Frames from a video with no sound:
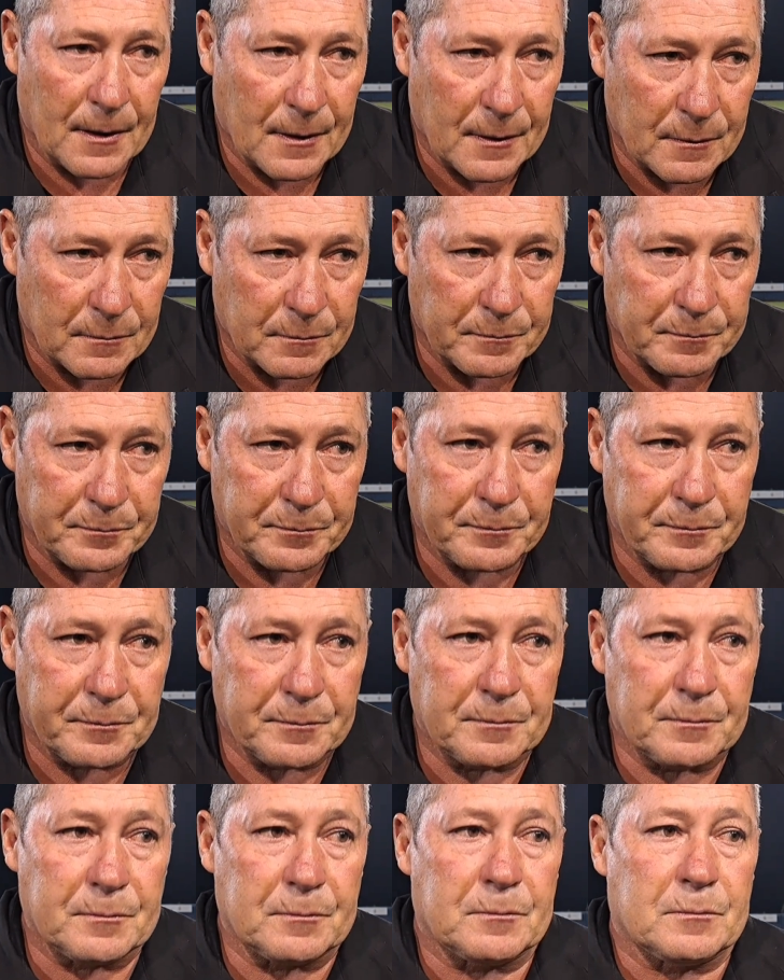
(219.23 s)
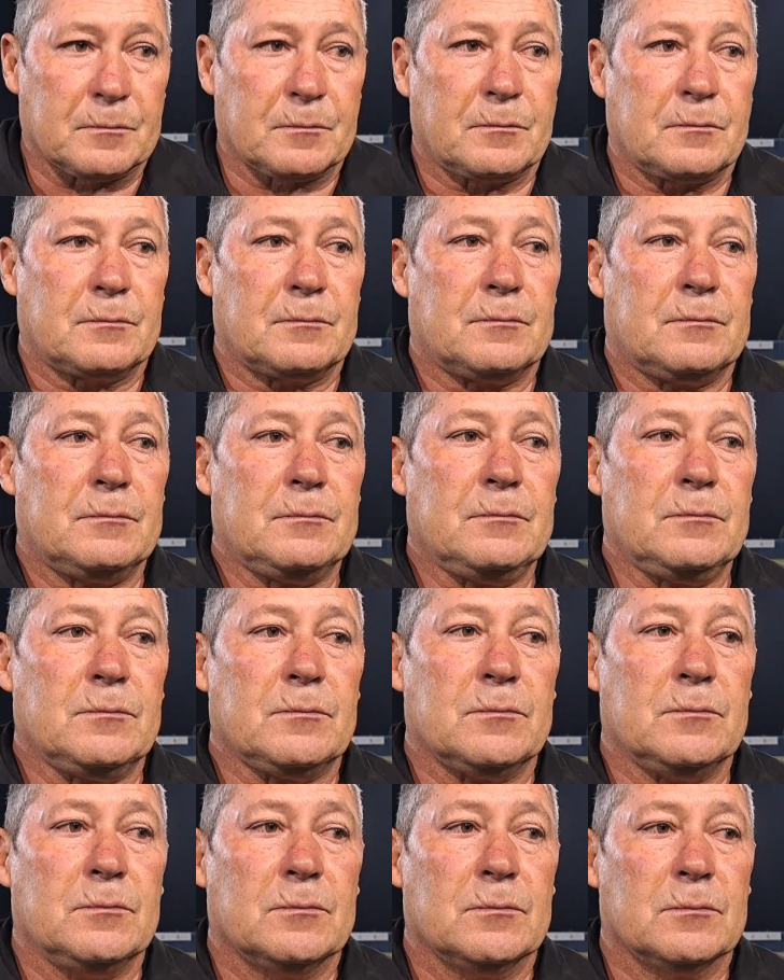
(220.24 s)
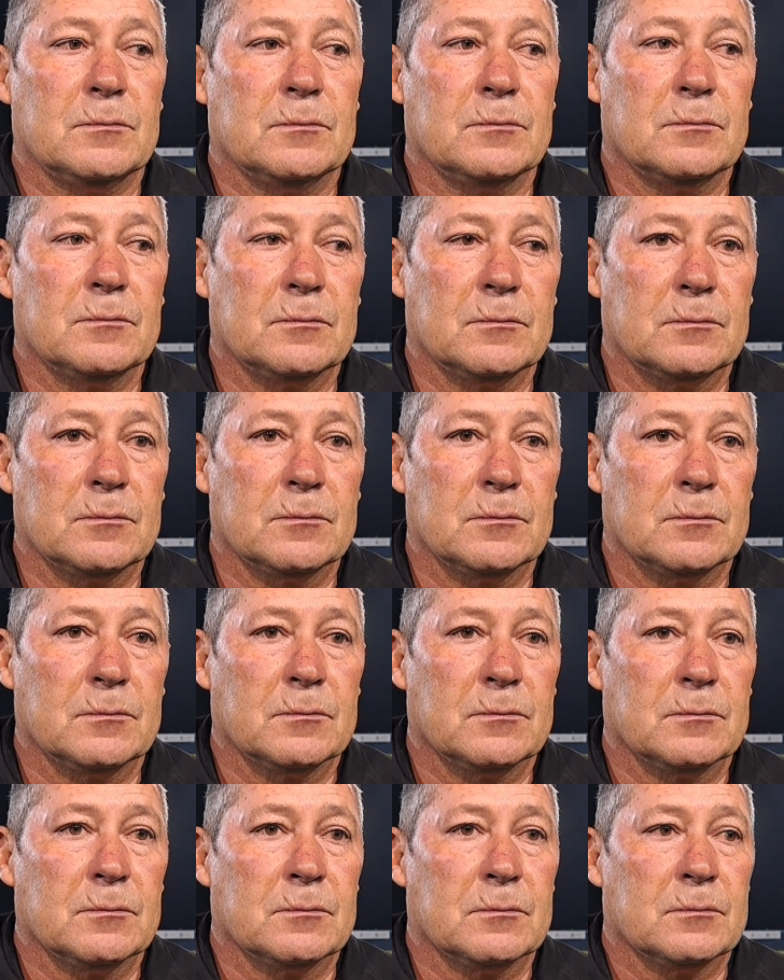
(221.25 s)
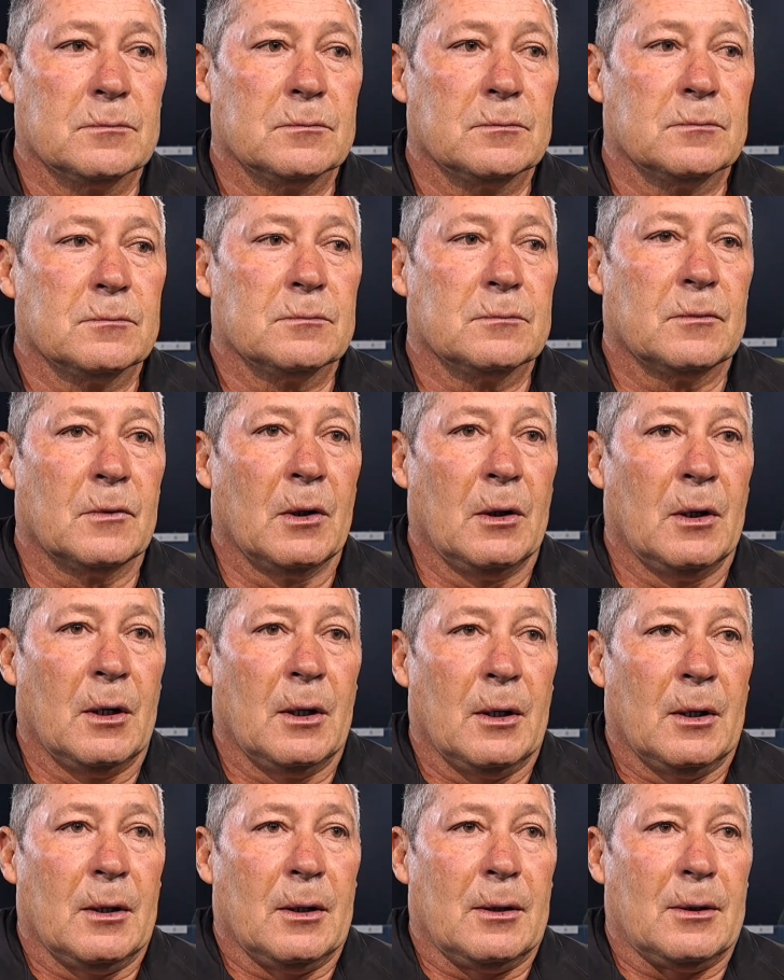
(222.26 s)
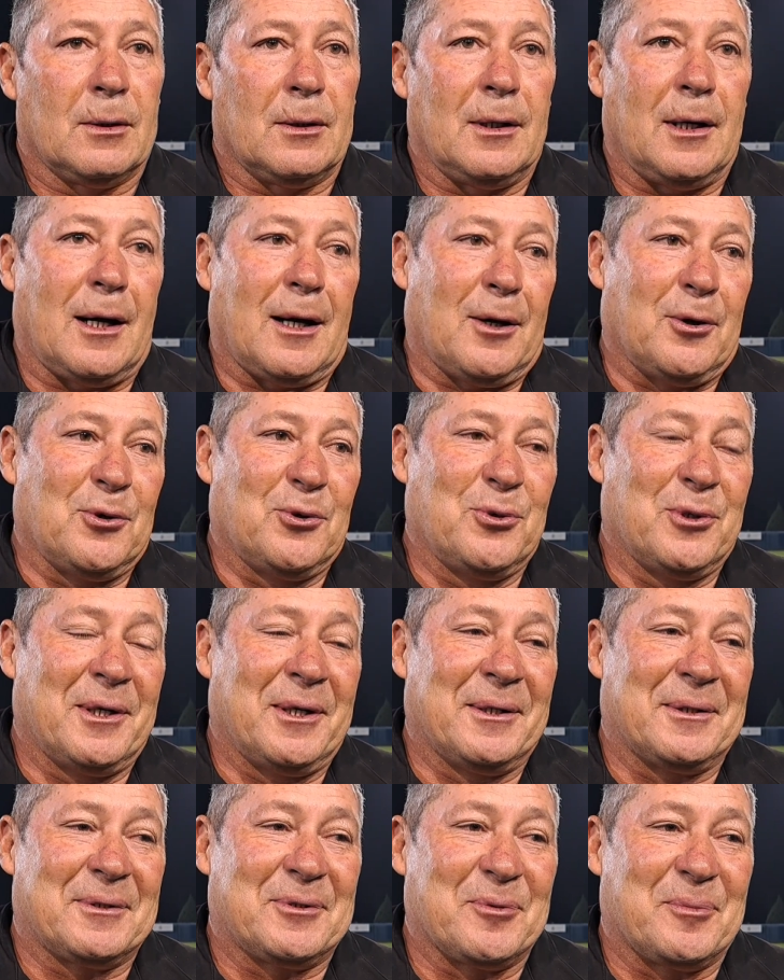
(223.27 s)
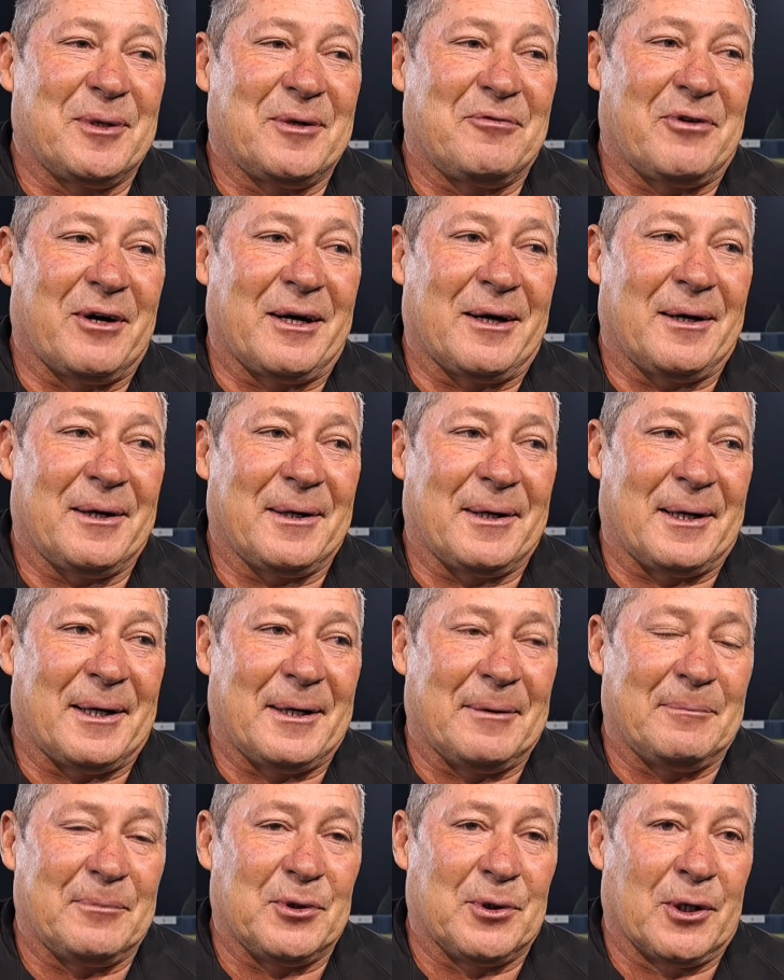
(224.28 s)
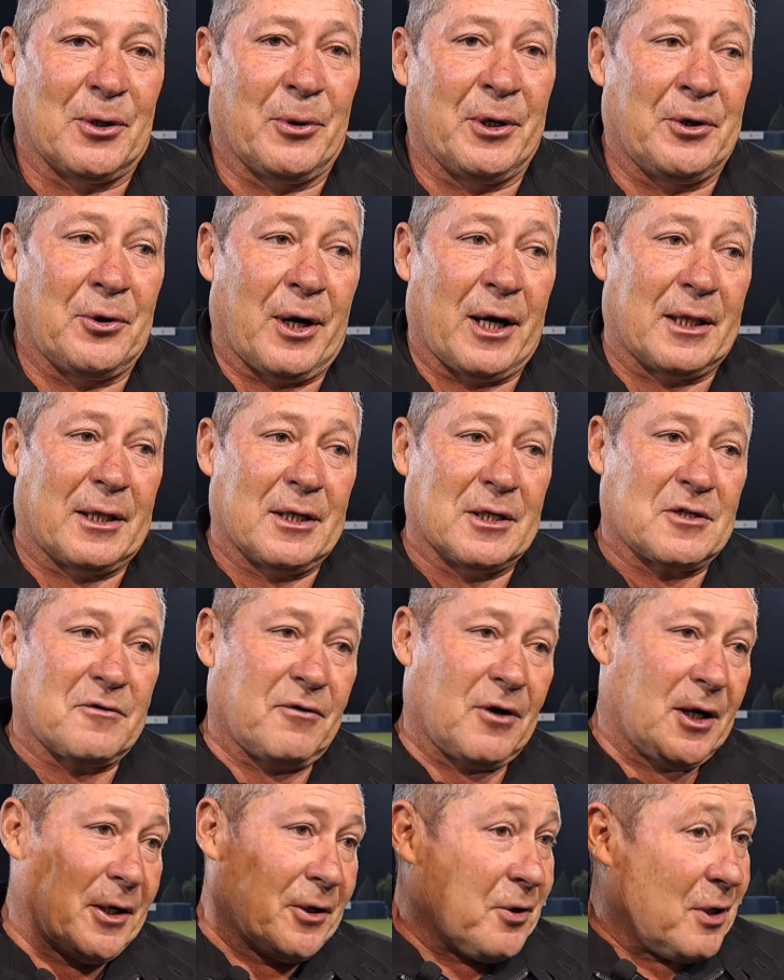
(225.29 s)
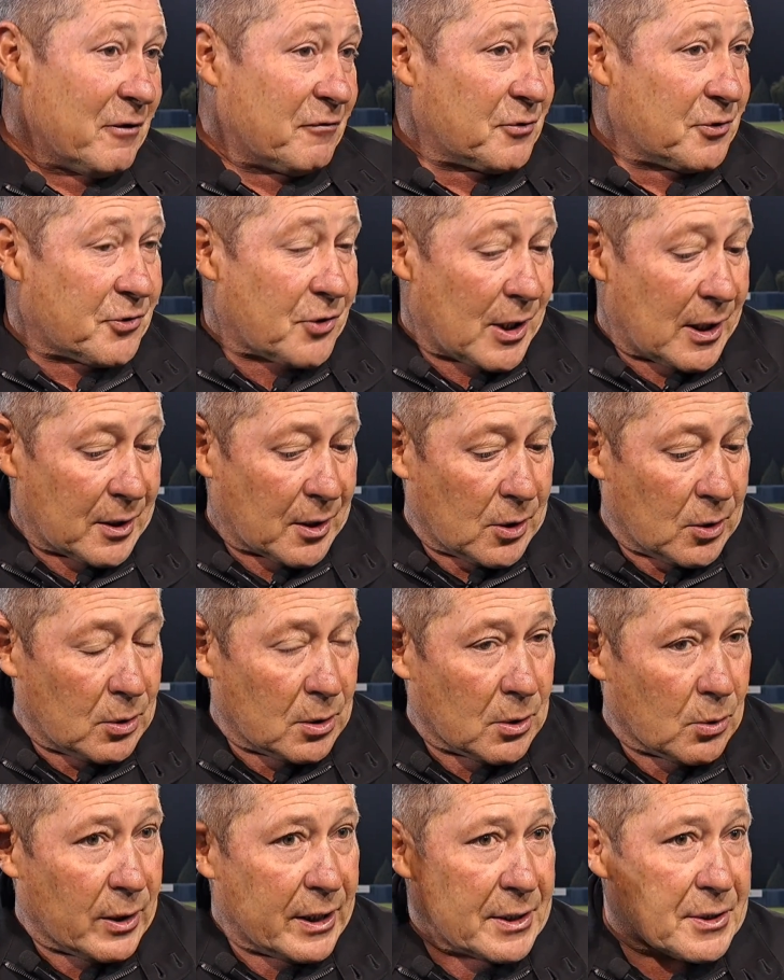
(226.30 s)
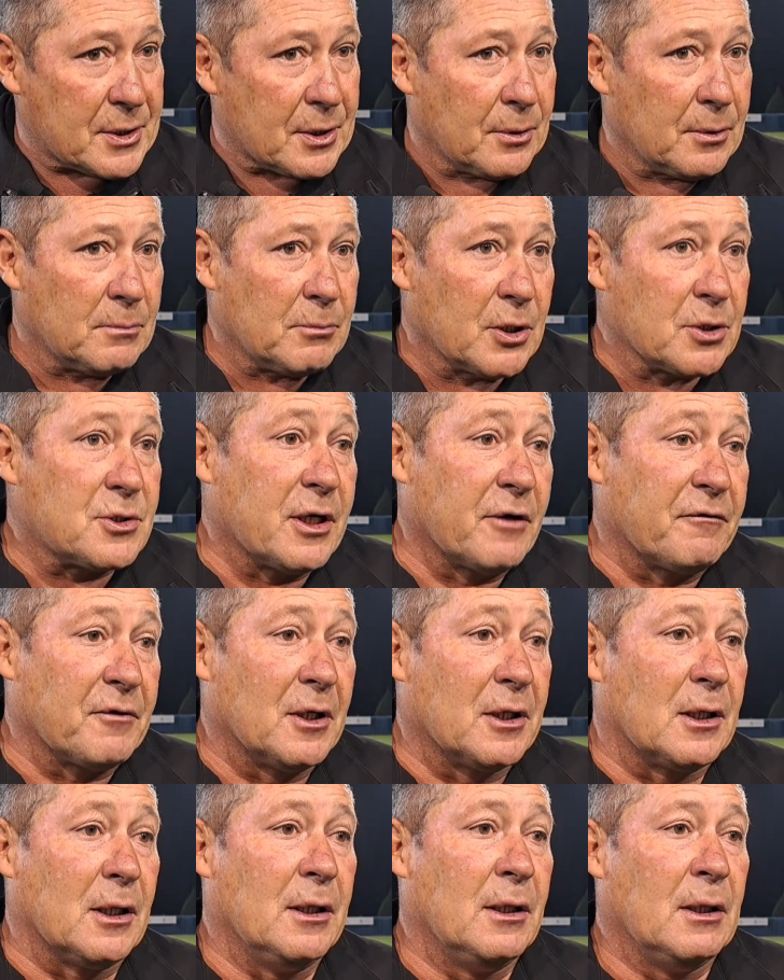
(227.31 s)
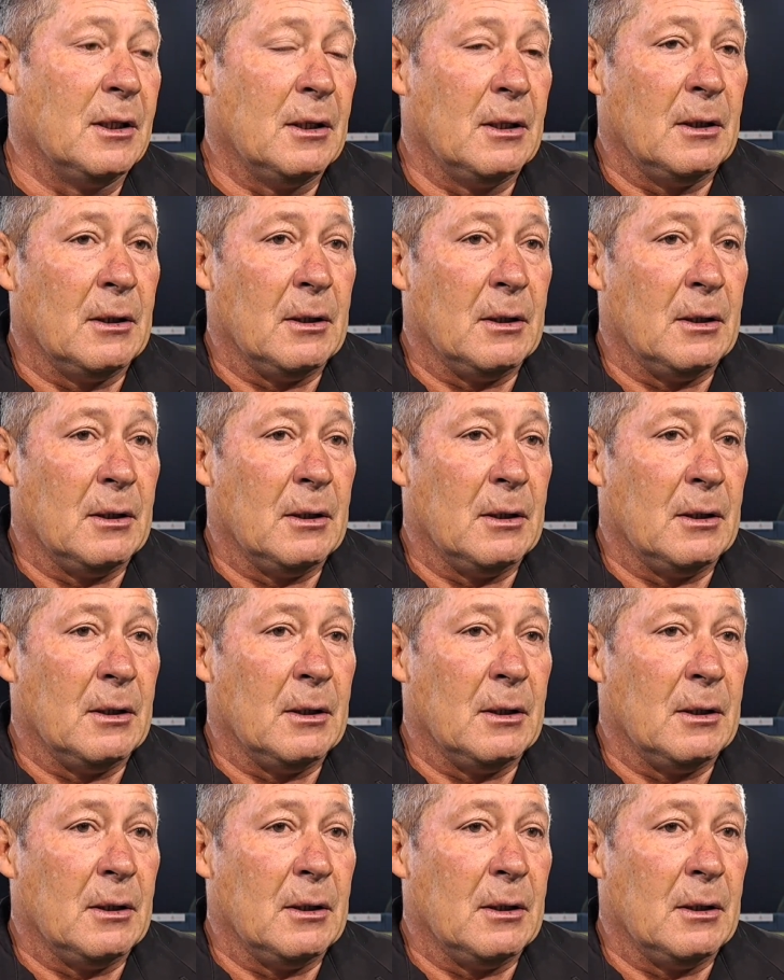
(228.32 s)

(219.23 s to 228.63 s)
does the team selection suggest that you're going to go all out to try and win this cup? Yeah, who wouldn't, to be fair? Um, you know, when you get this far, you have to try and go all the way, so most definitely.